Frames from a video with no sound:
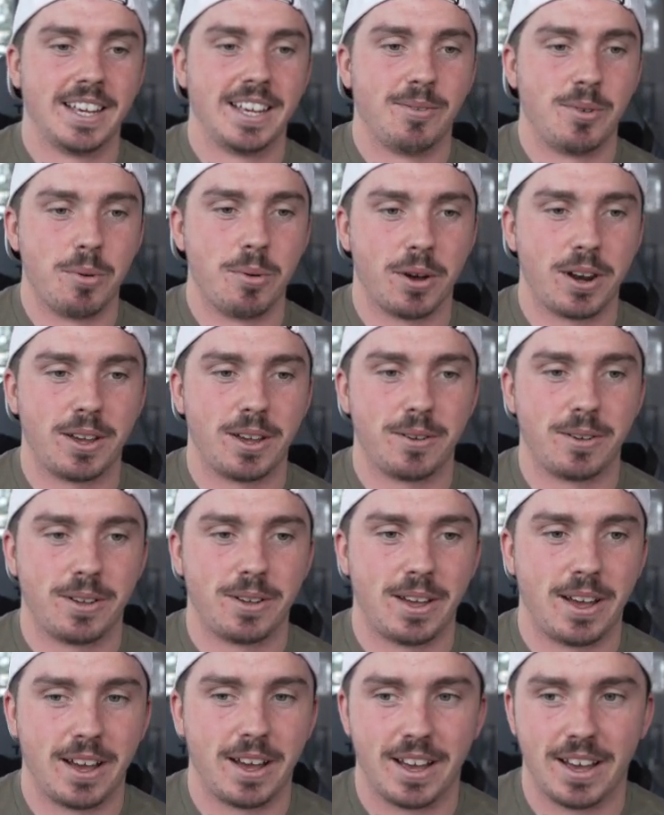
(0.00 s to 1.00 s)
We want
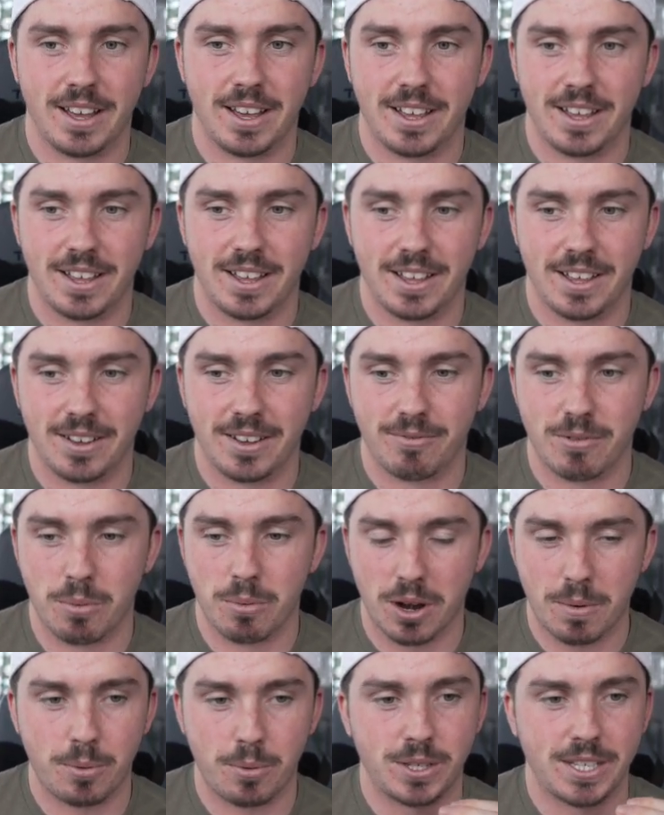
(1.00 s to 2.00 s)

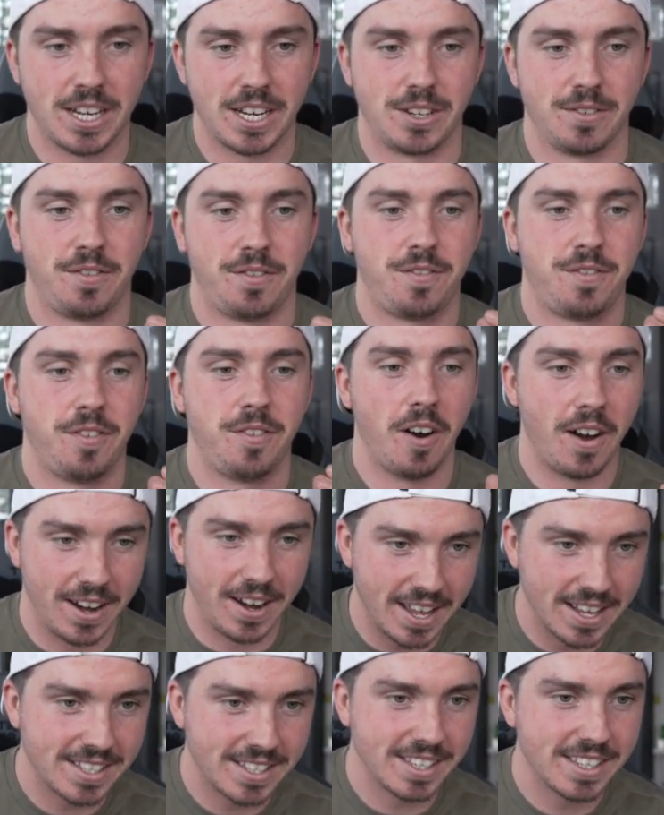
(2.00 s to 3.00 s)
to protect your
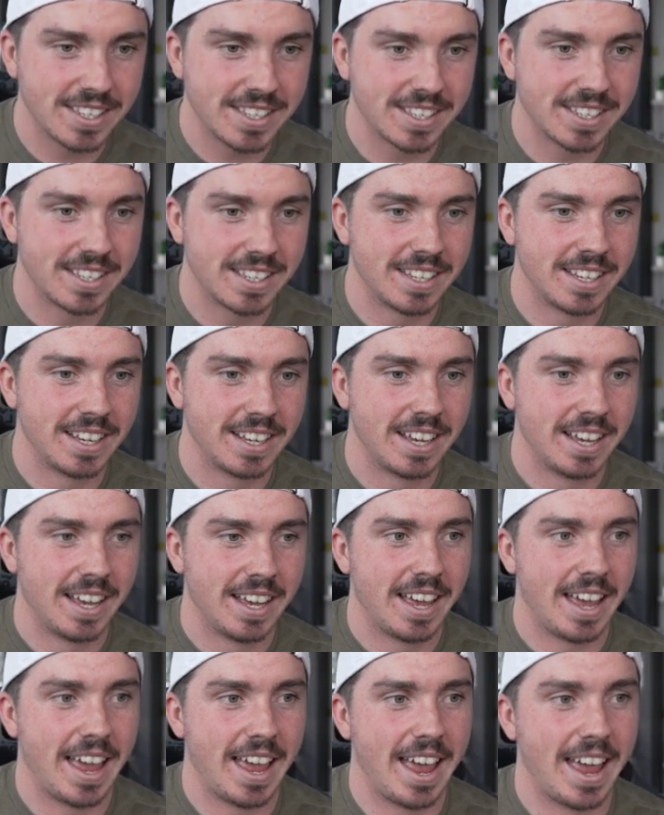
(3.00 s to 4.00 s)
finances,
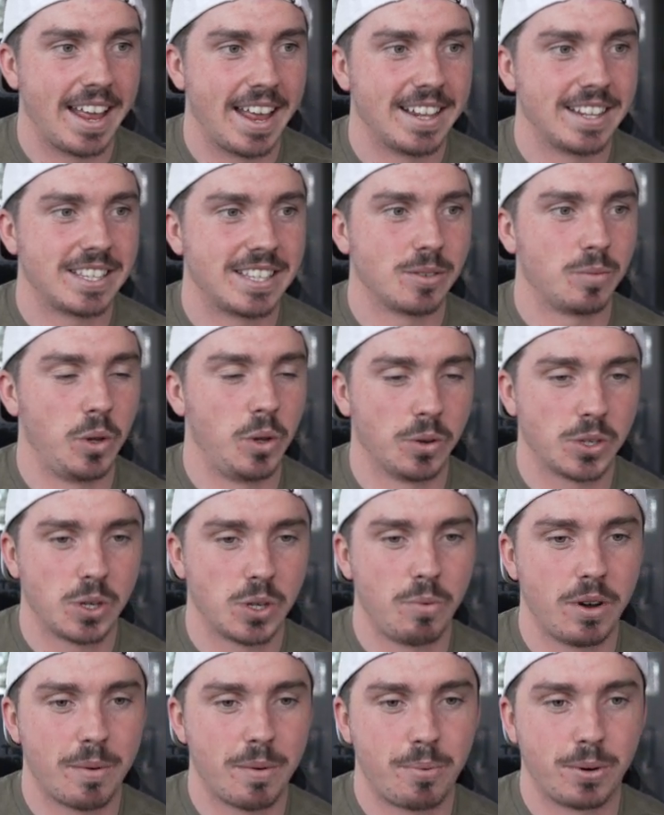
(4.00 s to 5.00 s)
and we
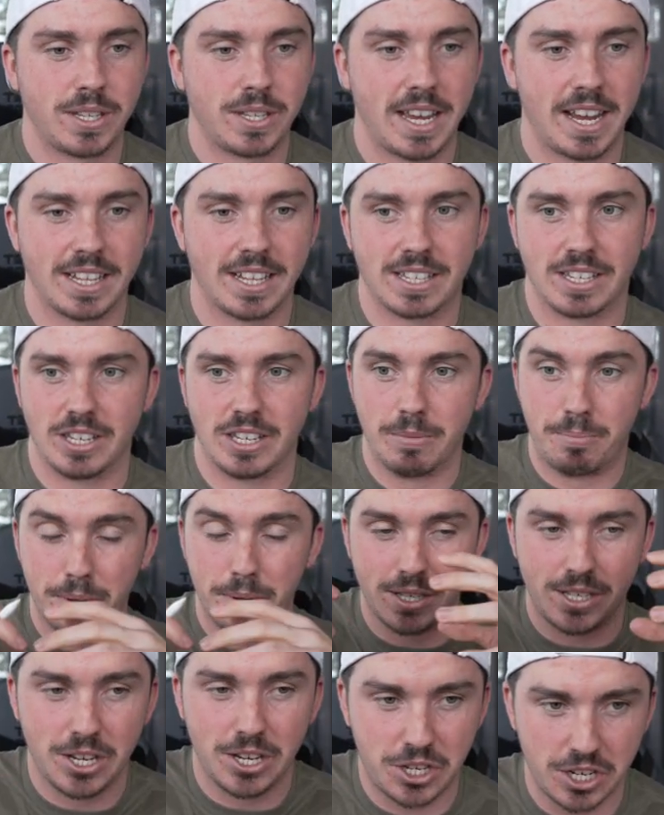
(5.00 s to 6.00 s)
also want to protect your
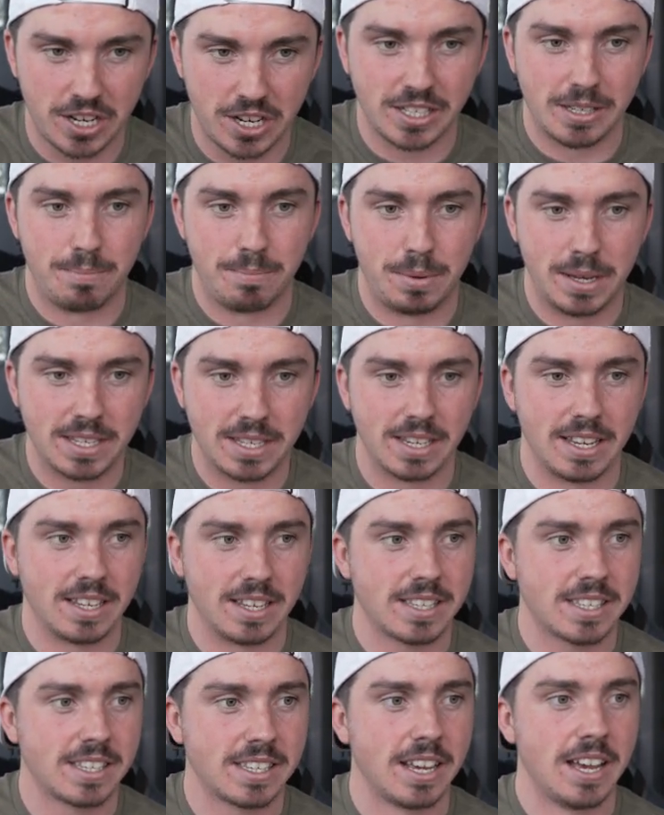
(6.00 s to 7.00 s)
position as a
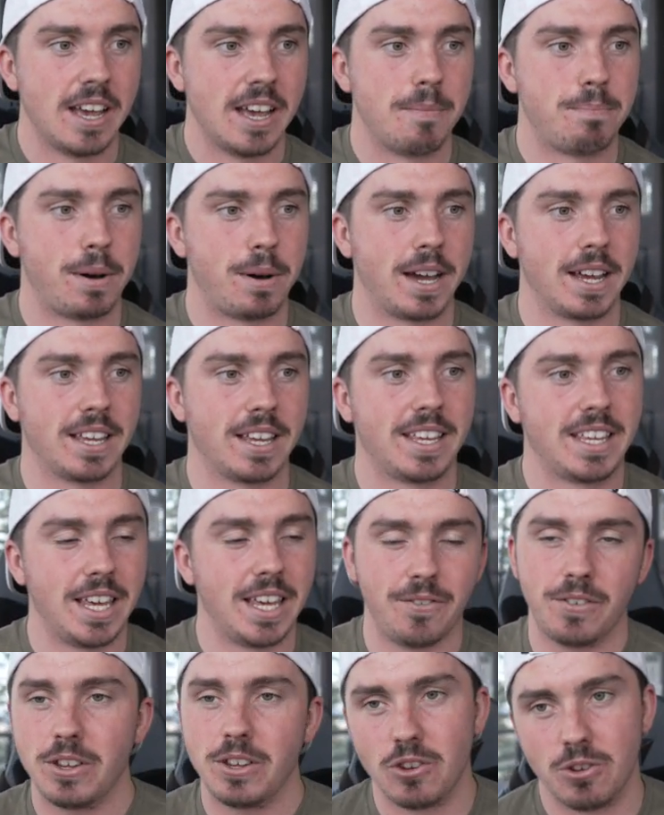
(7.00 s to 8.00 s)
business by
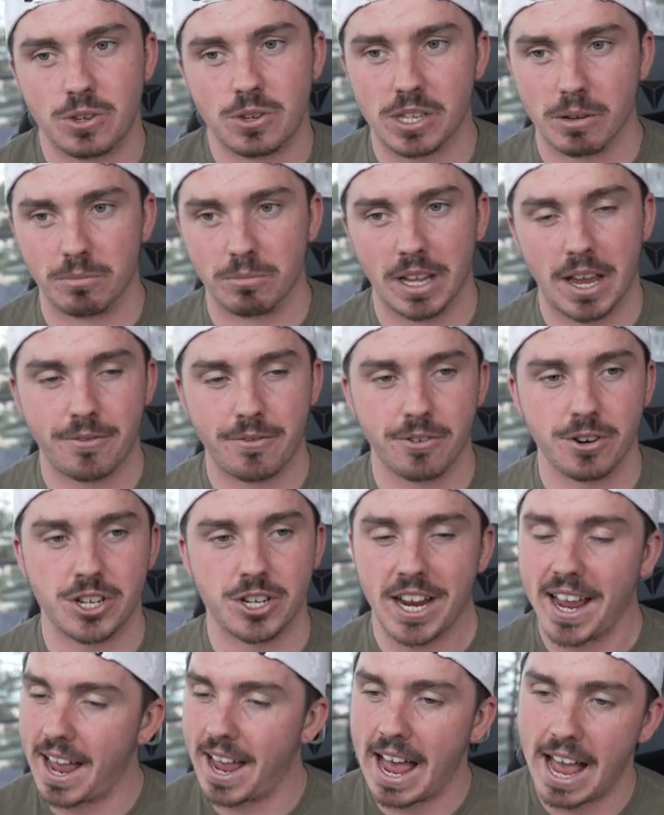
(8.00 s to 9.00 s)
giving you some leverage
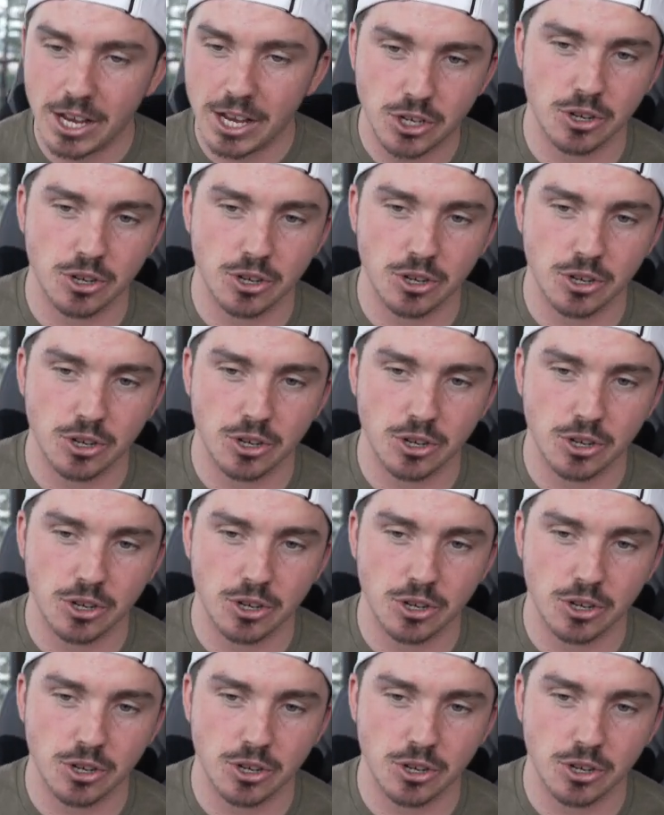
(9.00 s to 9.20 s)
as you're